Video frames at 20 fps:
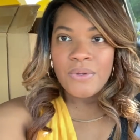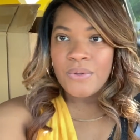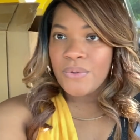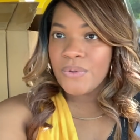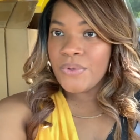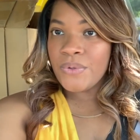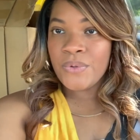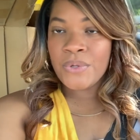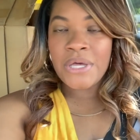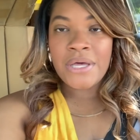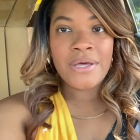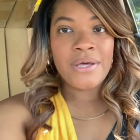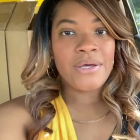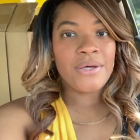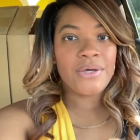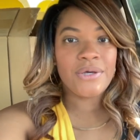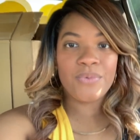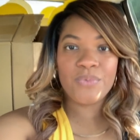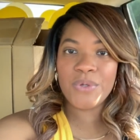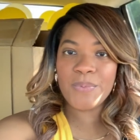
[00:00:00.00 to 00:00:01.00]
Whew,
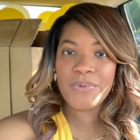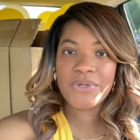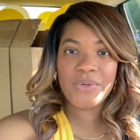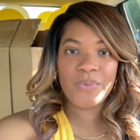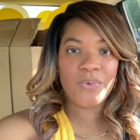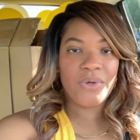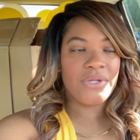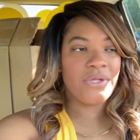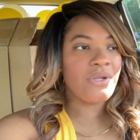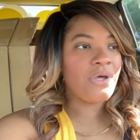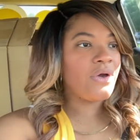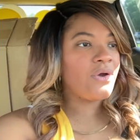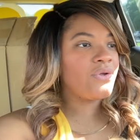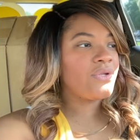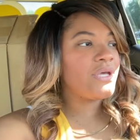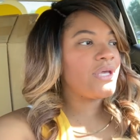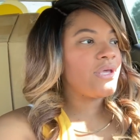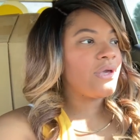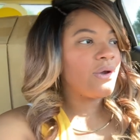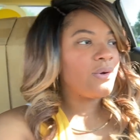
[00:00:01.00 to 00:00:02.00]
ripping and running all
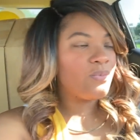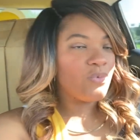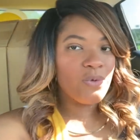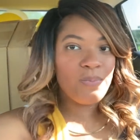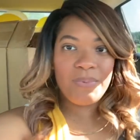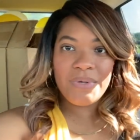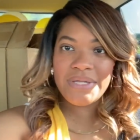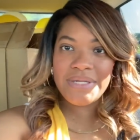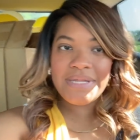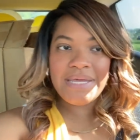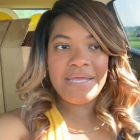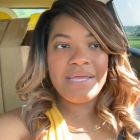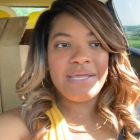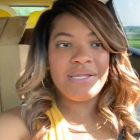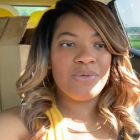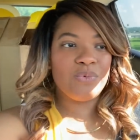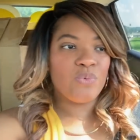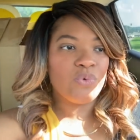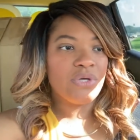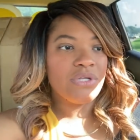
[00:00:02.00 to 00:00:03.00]
day, y'all, ripping
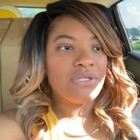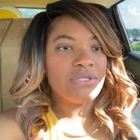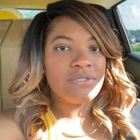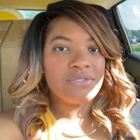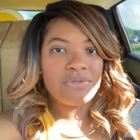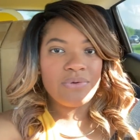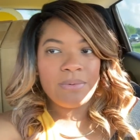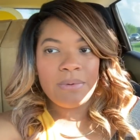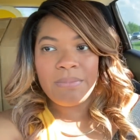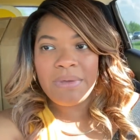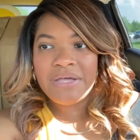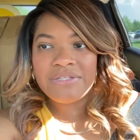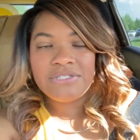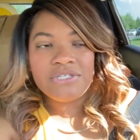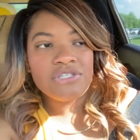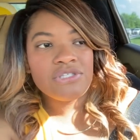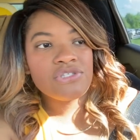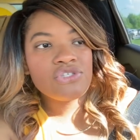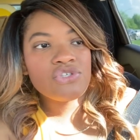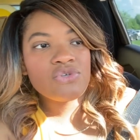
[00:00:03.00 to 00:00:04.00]
and running. So I'm about
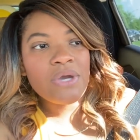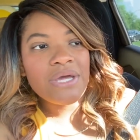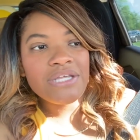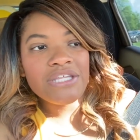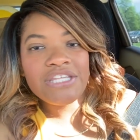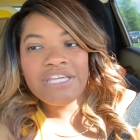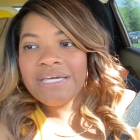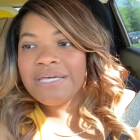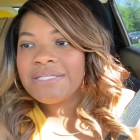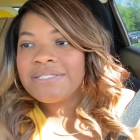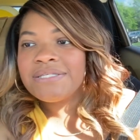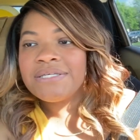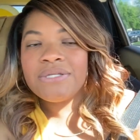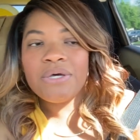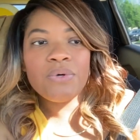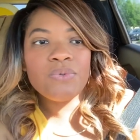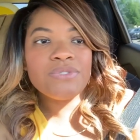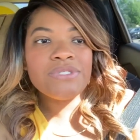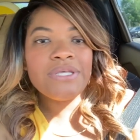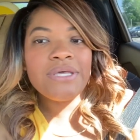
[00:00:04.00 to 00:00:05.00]
to try to check into the
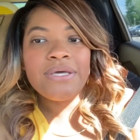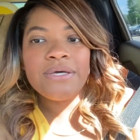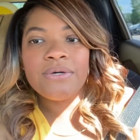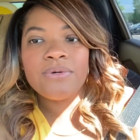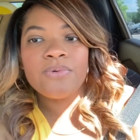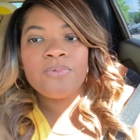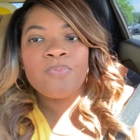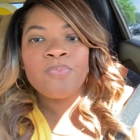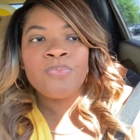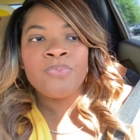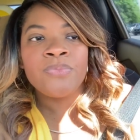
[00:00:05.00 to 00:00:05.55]
hotel.